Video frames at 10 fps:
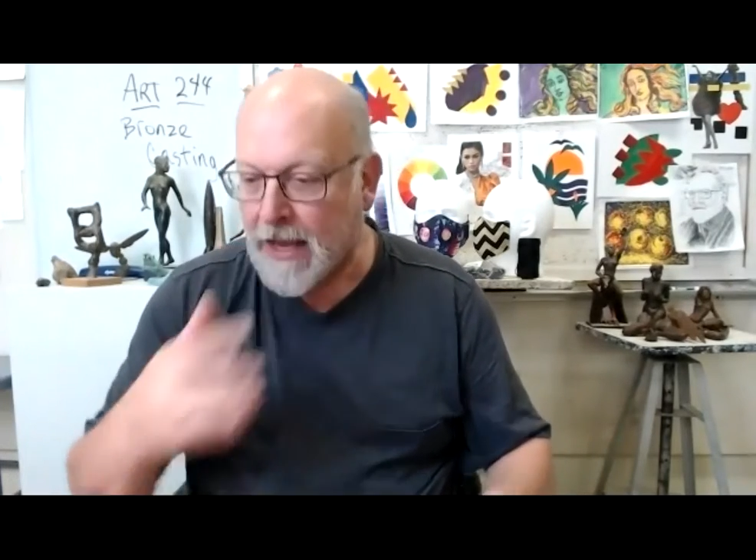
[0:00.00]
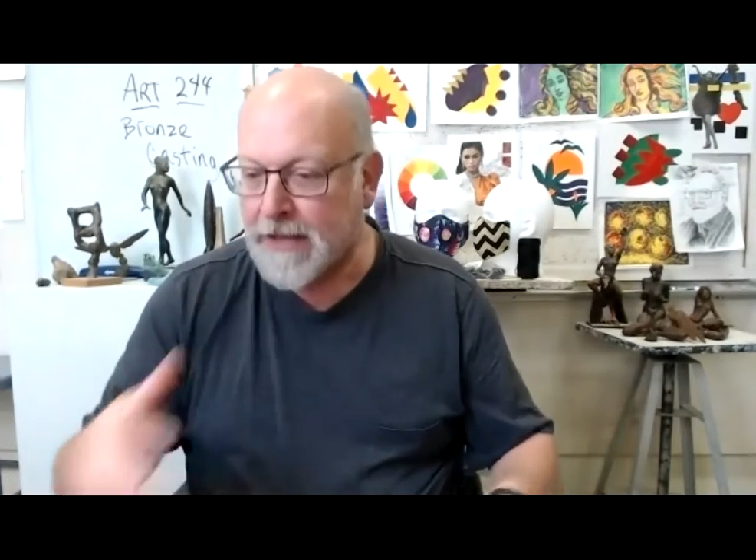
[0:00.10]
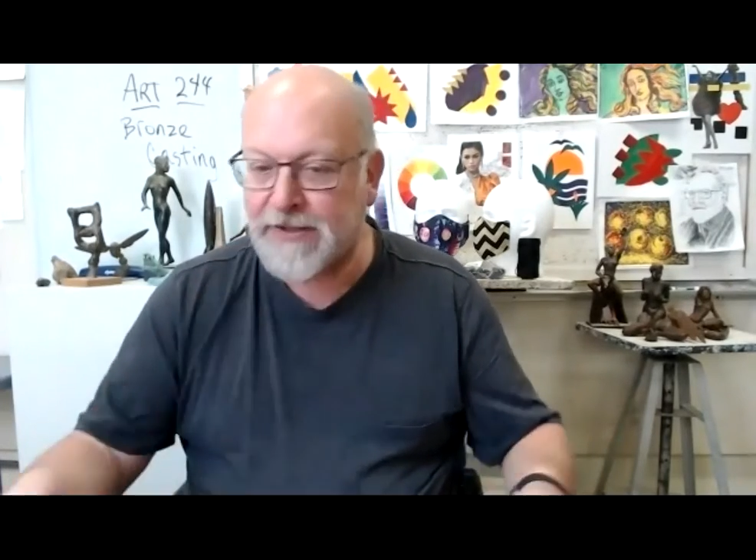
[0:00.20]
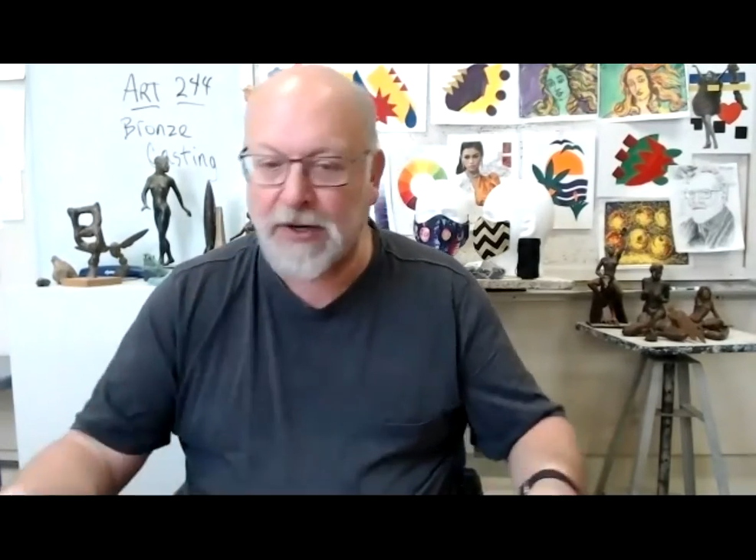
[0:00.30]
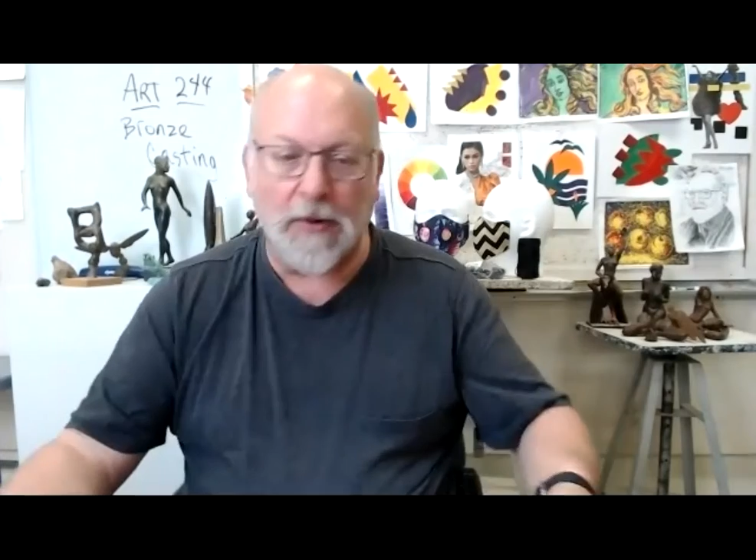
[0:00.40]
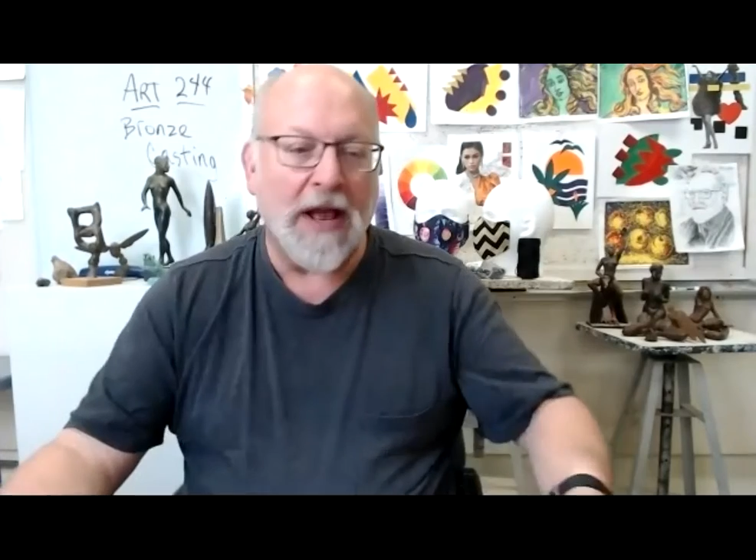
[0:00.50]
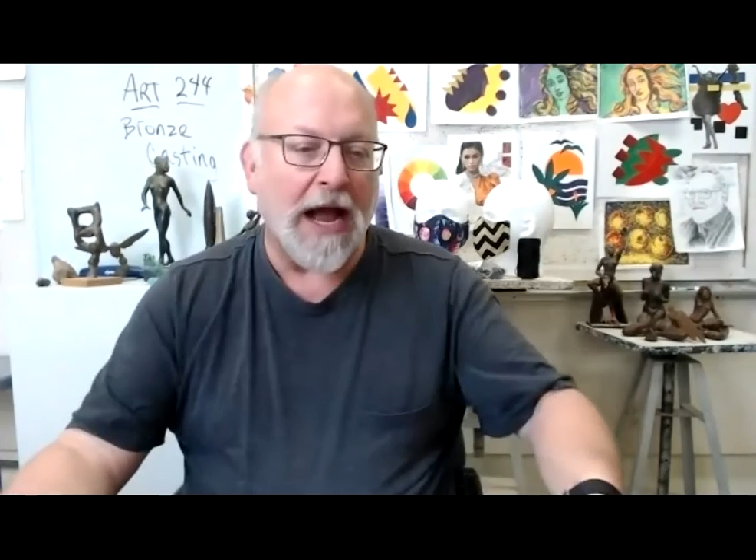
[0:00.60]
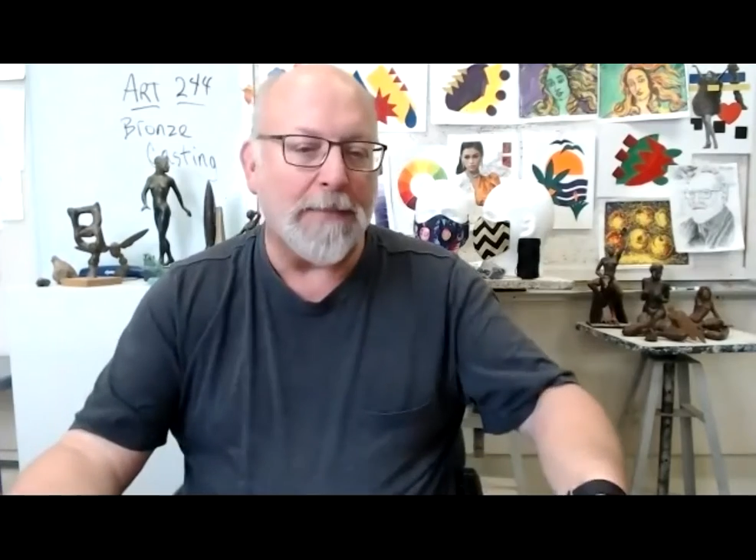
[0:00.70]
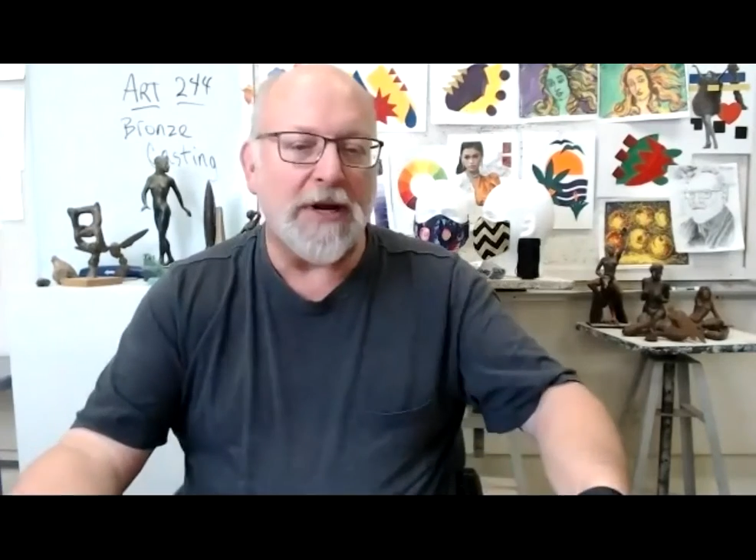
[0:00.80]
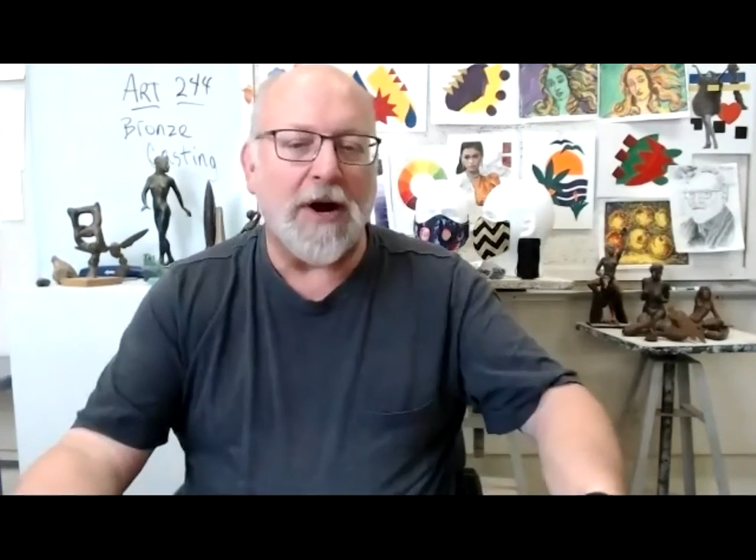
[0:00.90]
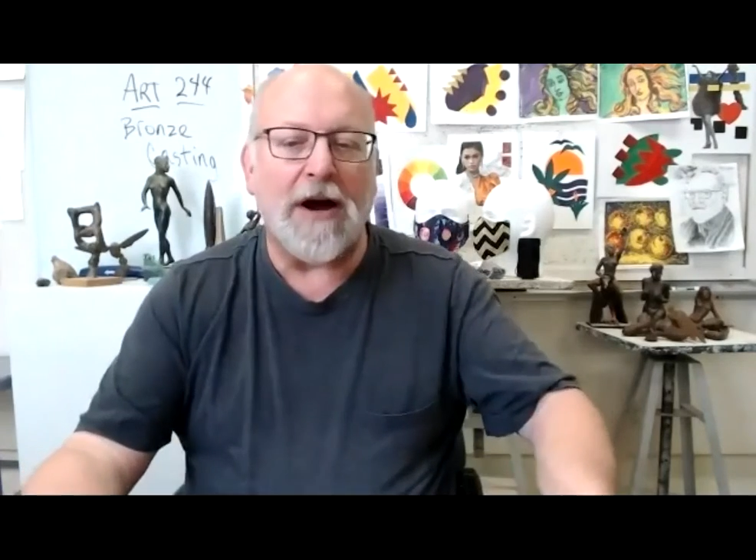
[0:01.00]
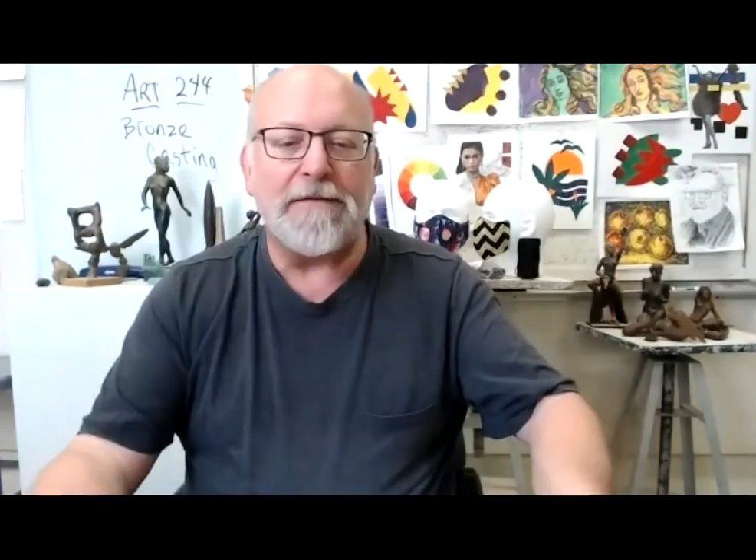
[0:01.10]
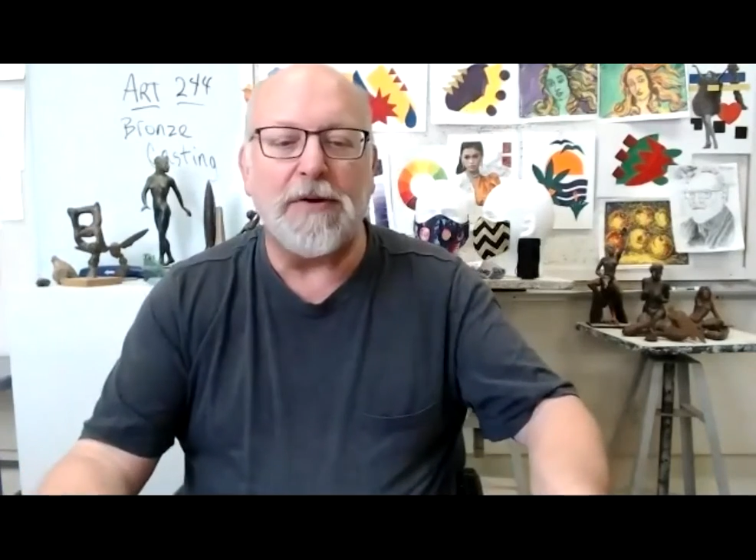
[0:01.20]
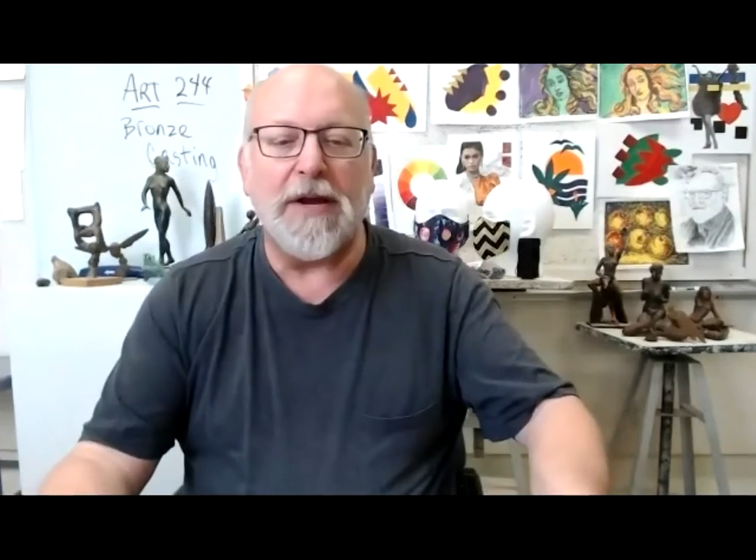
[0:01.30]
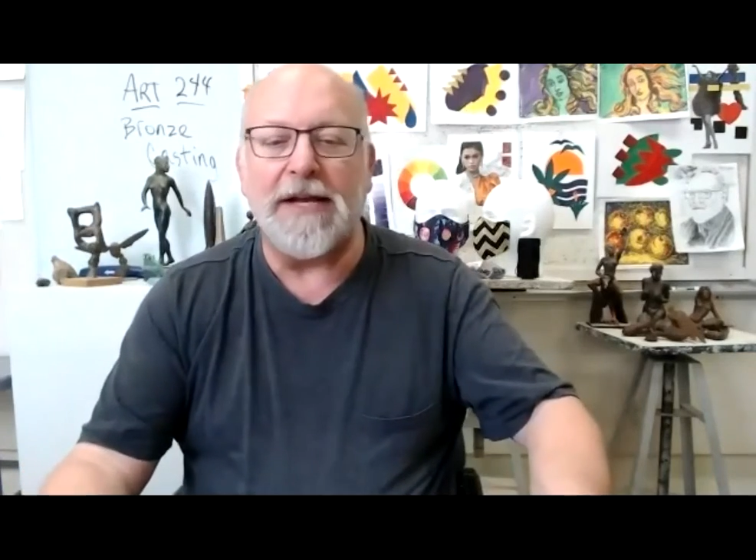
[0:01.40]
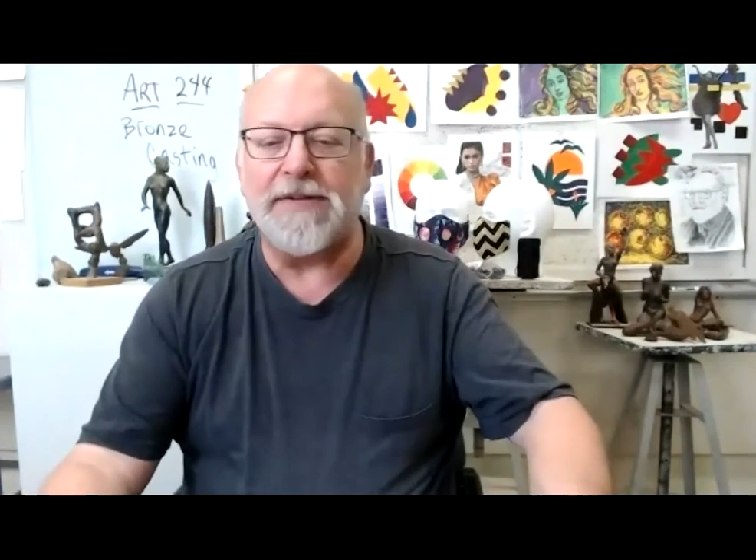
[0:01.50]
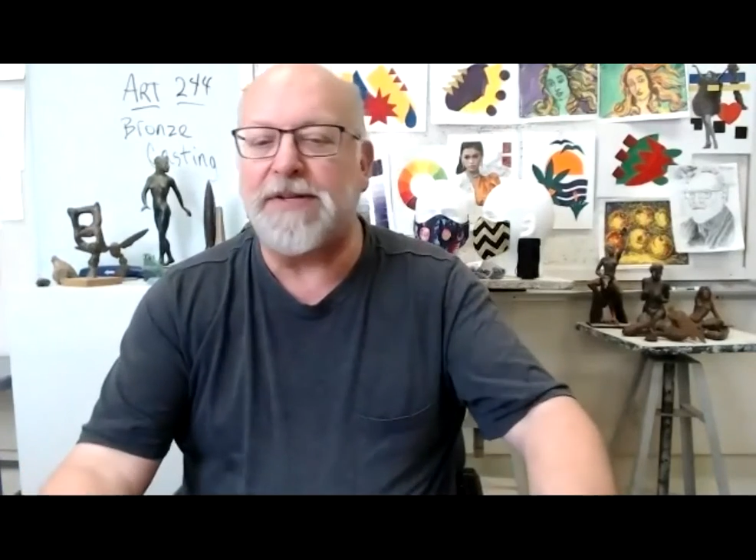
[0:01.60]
So I'm going to offer you guys